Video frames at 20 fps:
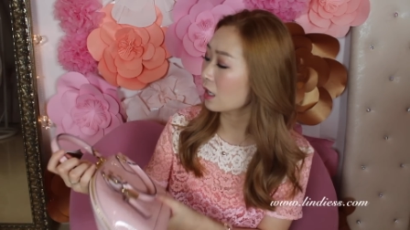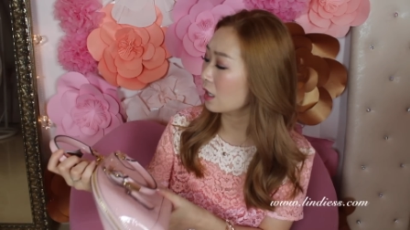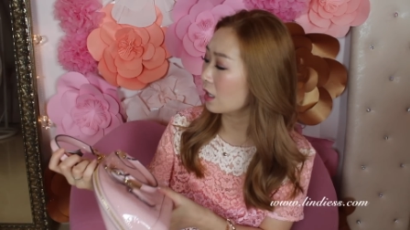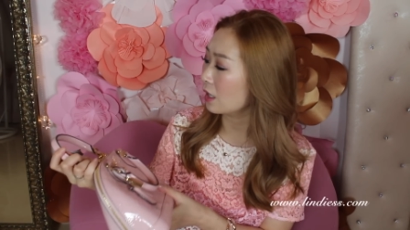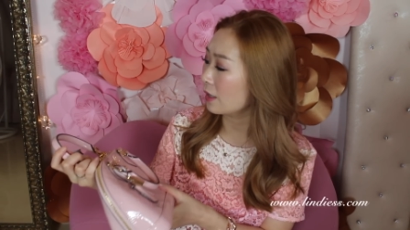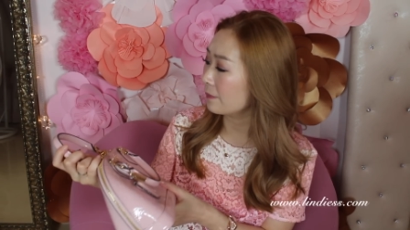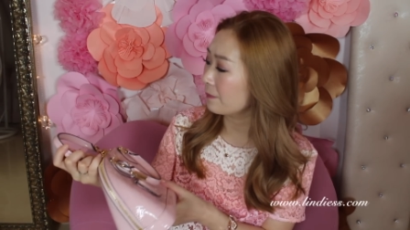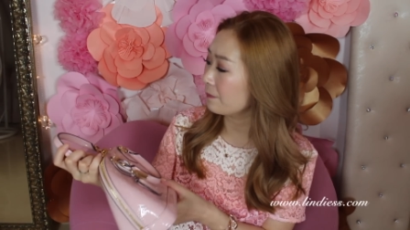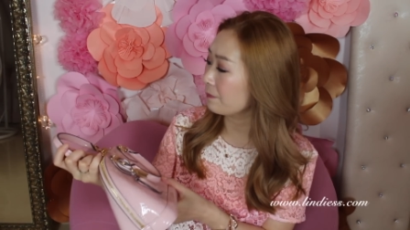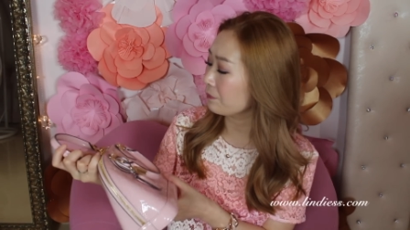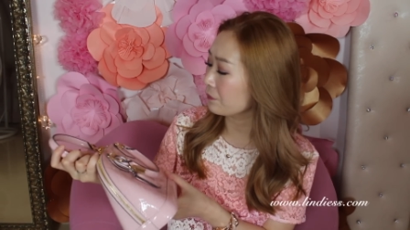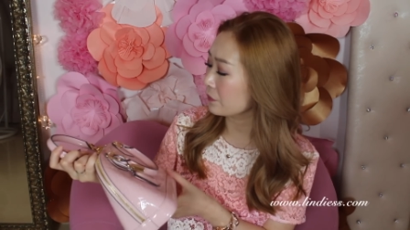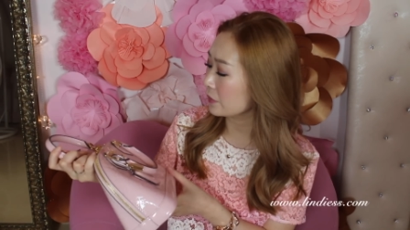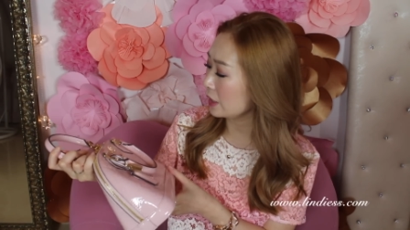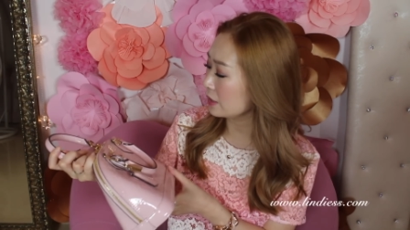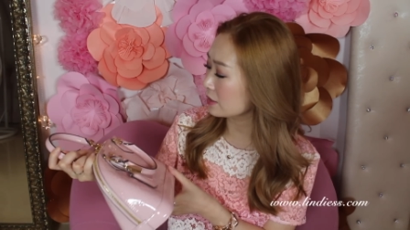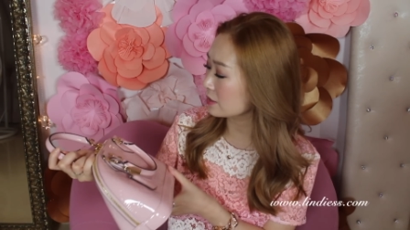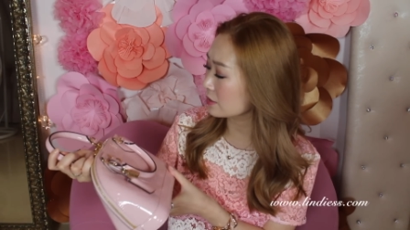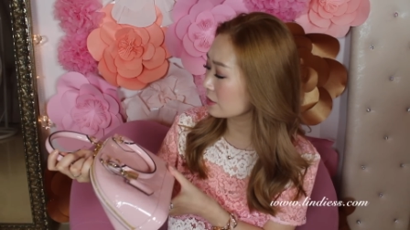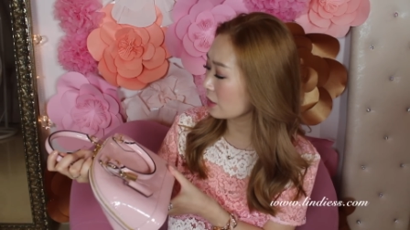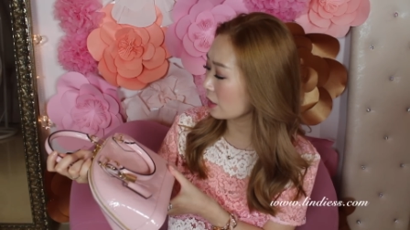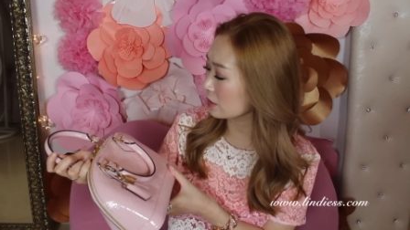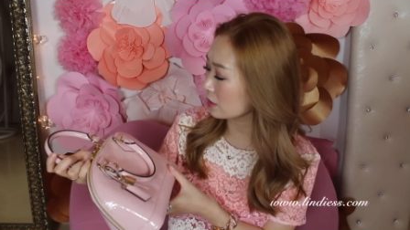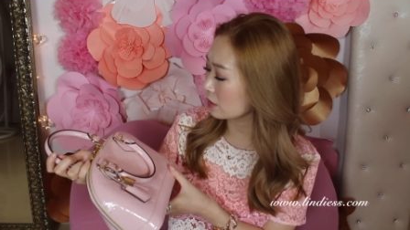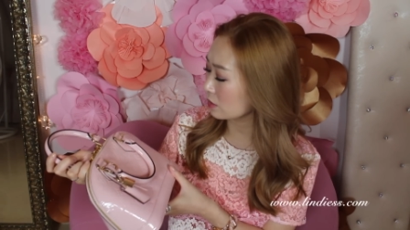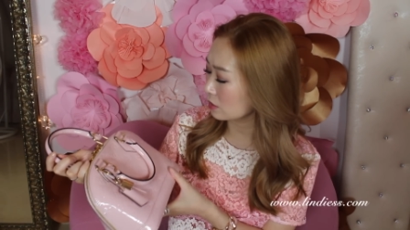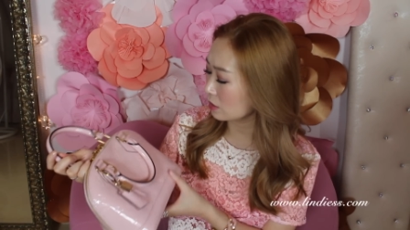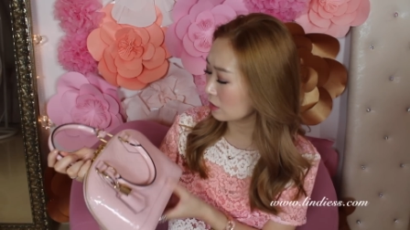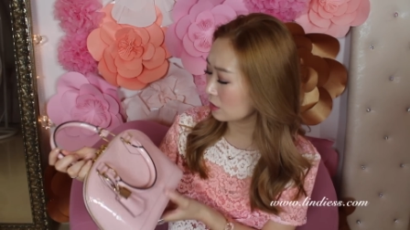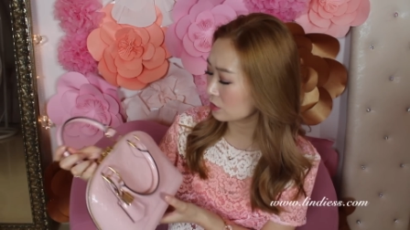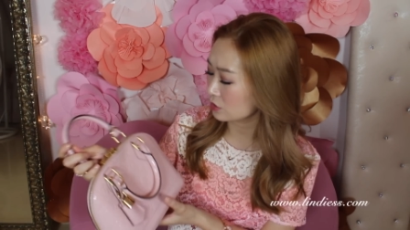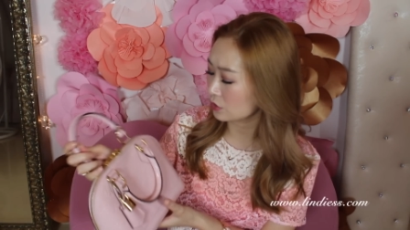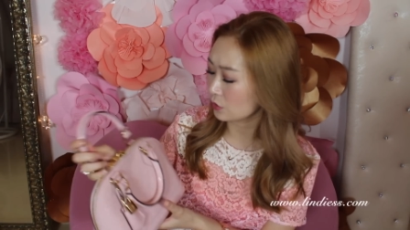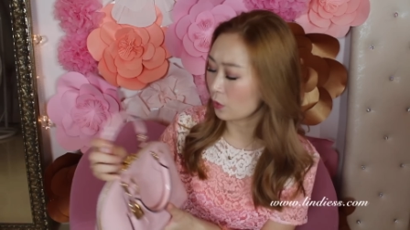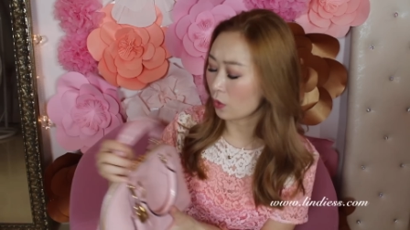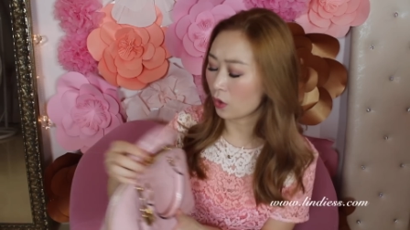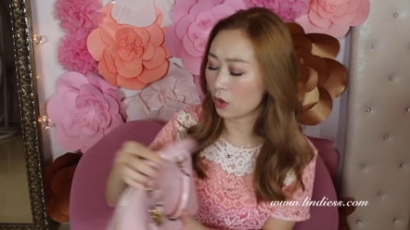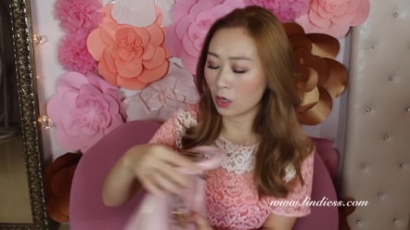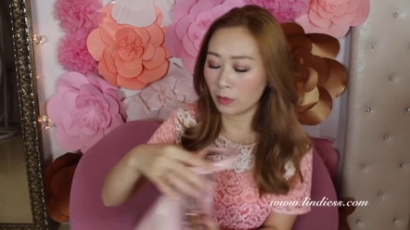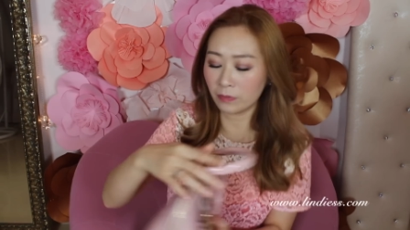um, it's not
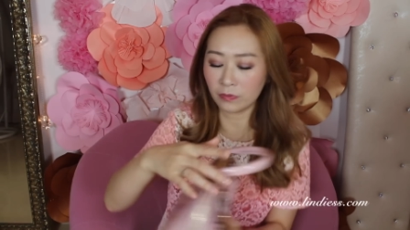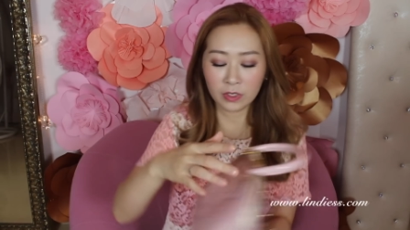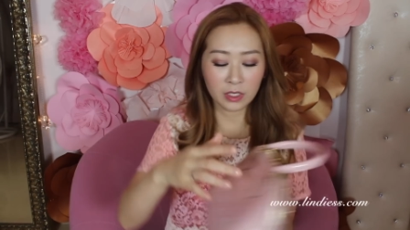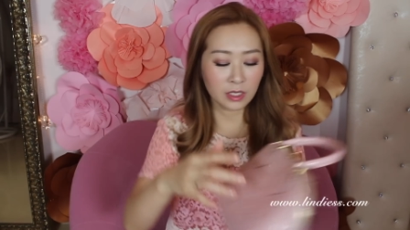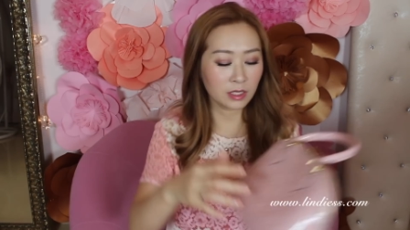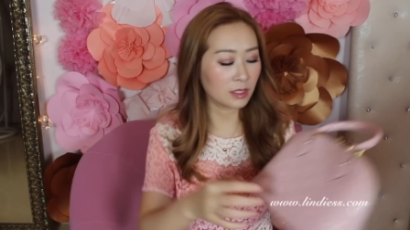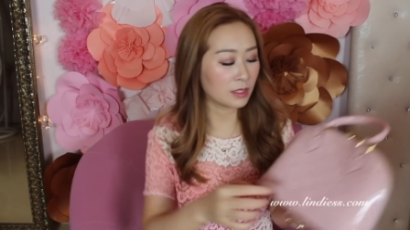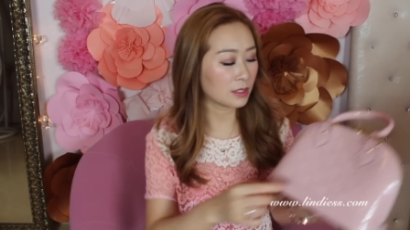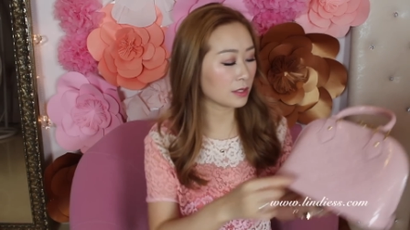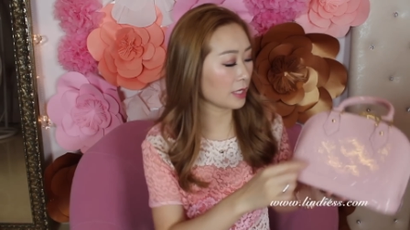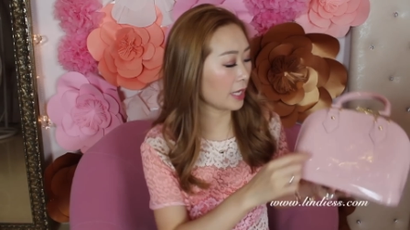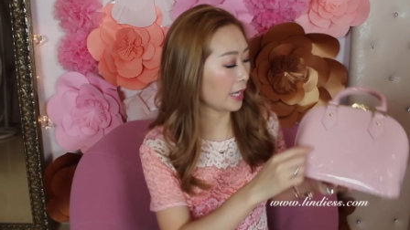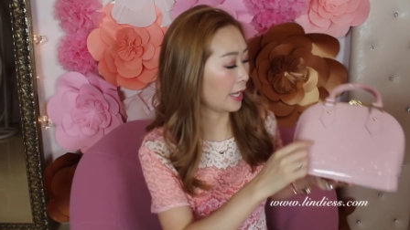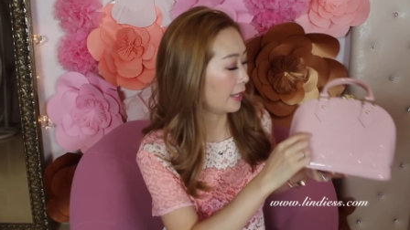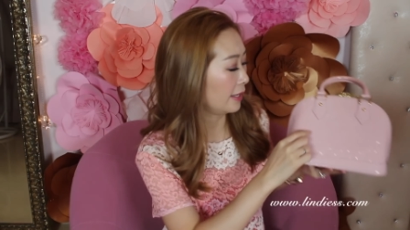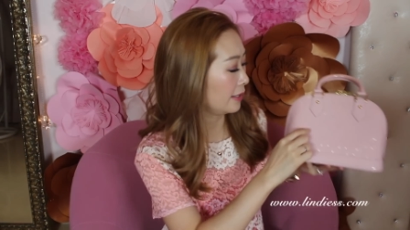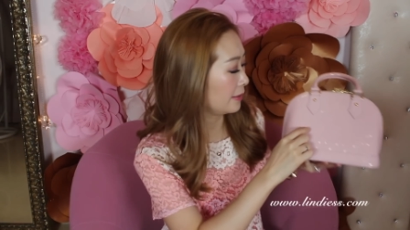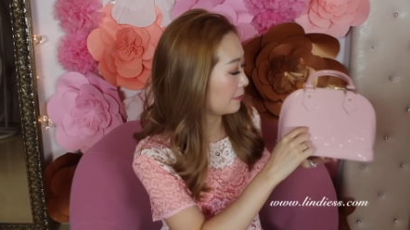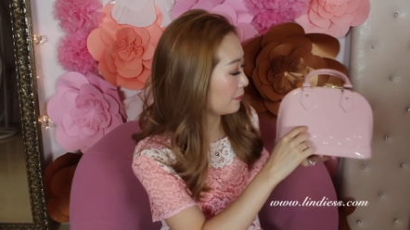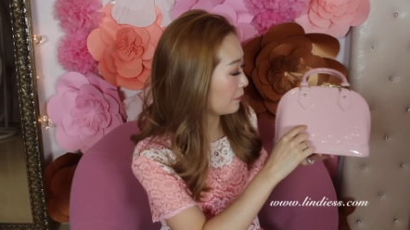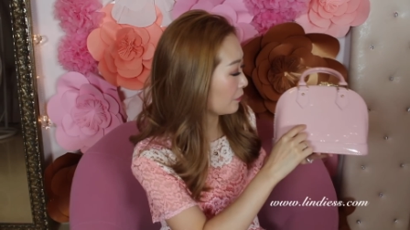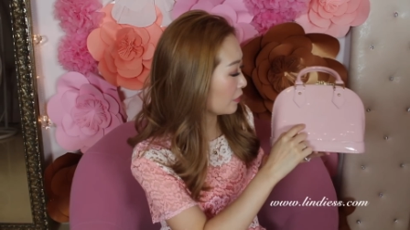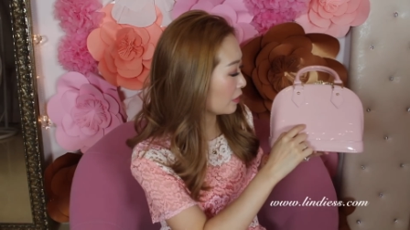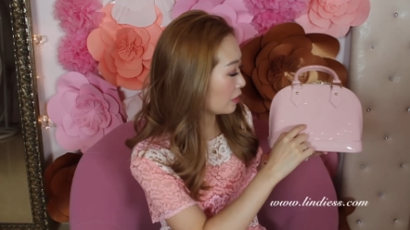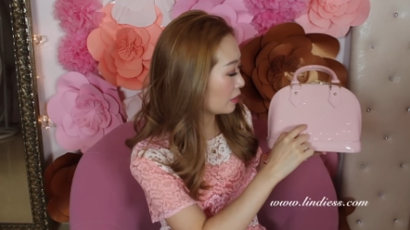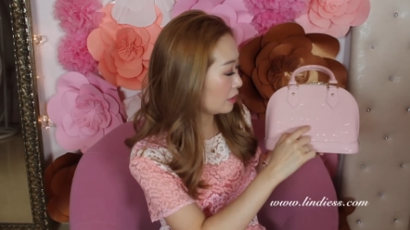so obvious and